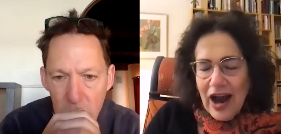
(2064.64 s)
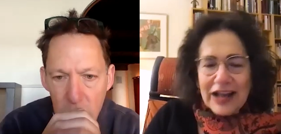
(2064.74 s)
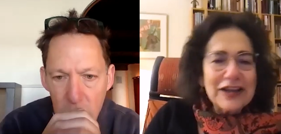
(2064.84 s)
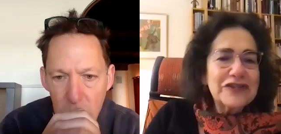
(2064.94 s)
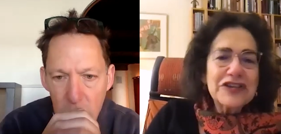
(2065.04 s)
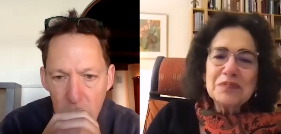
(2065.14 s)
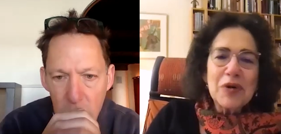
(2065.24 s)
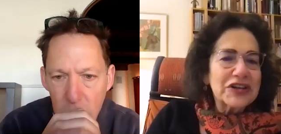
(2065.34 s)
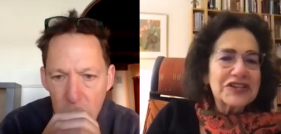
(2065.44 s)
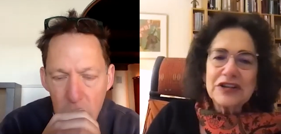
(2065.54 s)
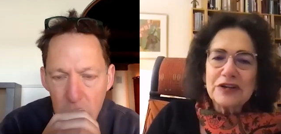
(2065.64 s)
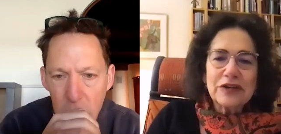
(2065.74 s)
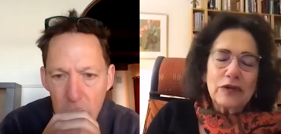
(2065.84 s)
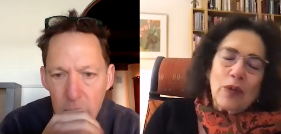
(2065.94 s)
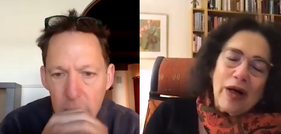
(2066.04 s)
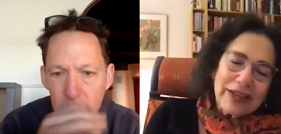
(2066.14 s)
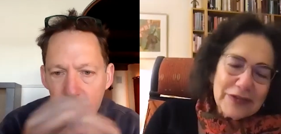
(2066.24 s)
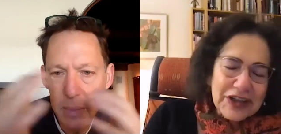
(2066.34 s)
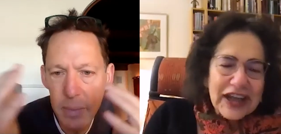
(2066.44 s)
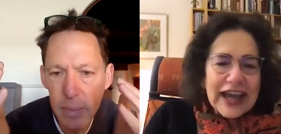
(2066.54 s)
Speaker 1: i lived in boston well i
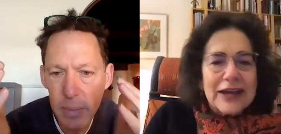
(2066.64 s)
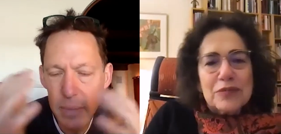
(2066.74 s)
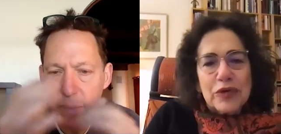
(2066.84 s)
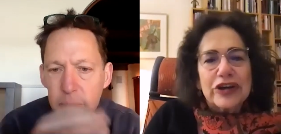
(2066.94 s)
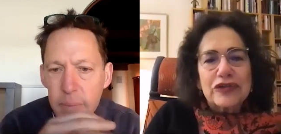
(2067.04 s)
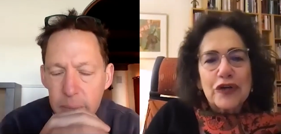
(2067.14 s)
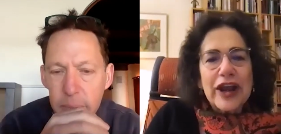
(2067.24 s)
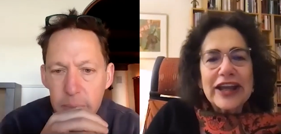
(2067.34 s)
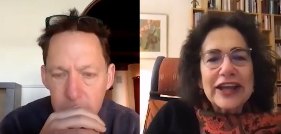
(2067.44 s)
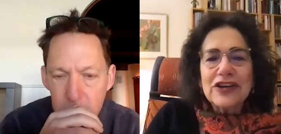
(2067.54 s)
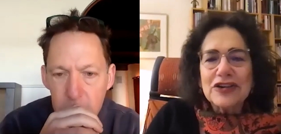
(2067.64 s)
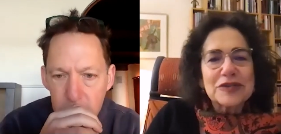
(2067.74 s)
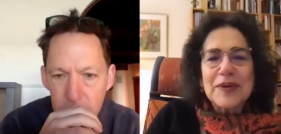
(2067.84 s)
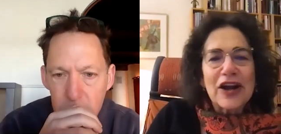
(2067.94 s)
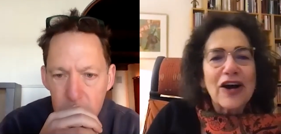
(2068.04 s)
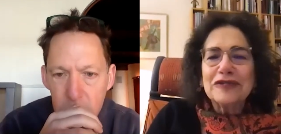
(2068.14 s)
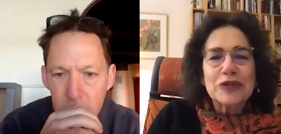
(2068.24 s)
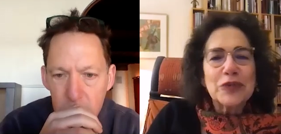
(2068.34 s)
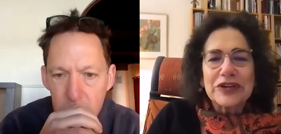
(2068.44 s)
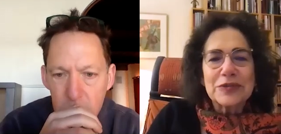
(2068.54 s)
lived in cambridge for eight years but i
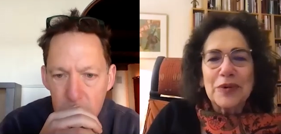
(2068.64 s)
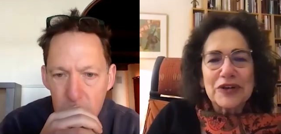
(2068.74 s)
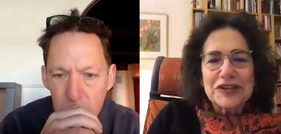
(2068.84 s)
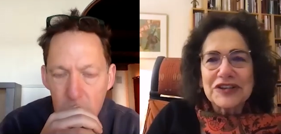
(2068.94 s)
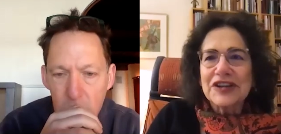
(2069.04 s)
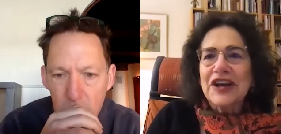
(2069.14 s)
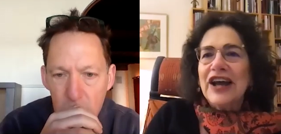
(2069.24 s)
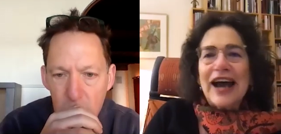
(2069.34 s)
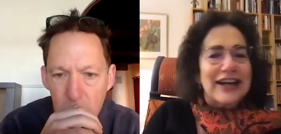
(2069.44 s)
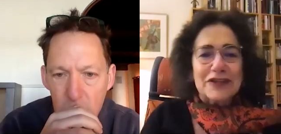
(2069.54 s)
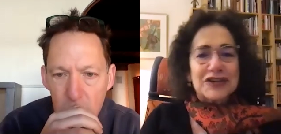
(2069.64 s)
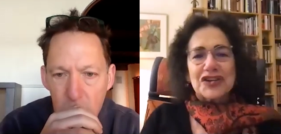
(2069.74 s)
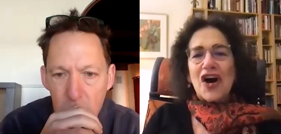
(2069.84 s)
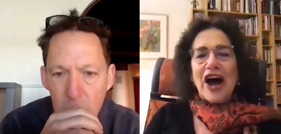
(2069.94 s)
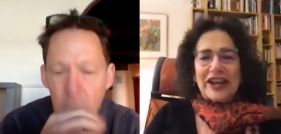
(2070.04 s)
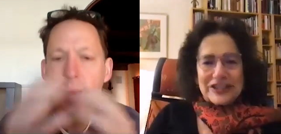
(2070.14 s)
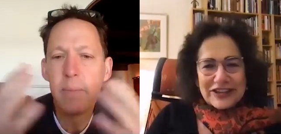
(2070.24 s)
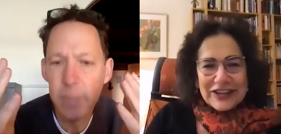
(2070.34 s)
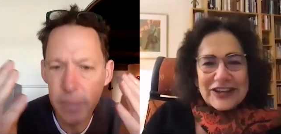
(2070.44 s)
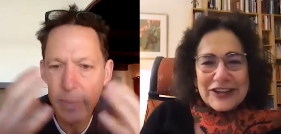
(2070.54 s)
often went to boston i never saw it
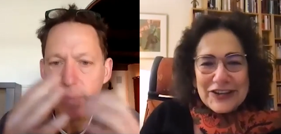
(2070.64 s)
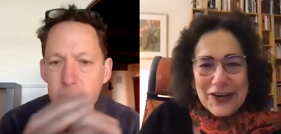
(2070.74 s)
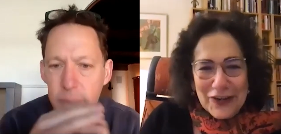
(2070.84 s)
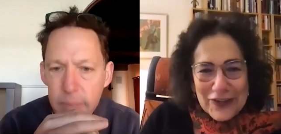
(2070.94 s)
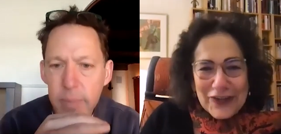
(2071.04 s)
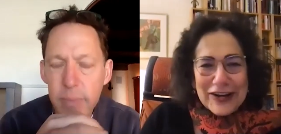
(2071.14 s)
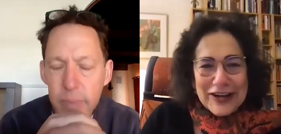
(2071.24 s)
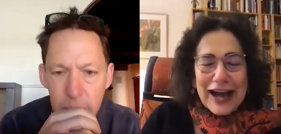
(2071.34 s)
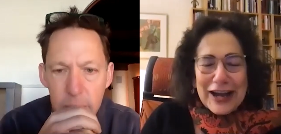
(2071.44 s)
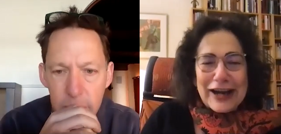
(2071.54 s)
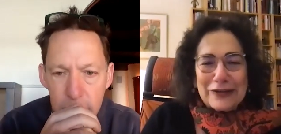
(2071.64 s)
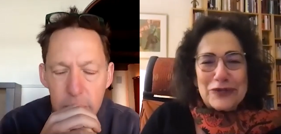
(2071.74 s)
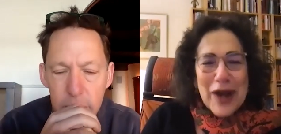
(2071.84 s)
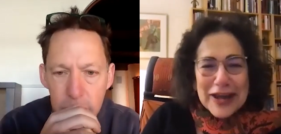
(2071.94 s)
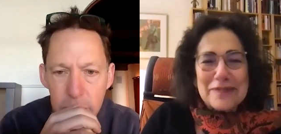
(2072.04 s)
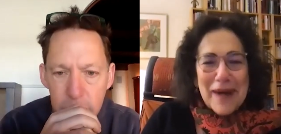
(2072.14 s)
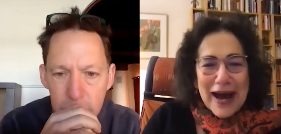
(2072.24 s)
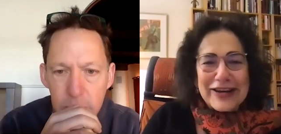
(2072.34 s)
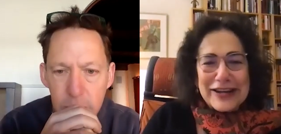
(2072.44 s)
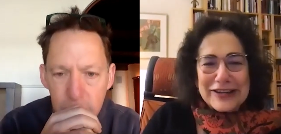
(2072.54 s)
you know i, I read
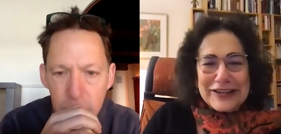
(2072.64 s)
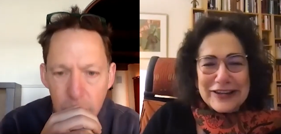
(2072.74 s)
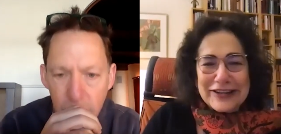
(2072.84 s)
about it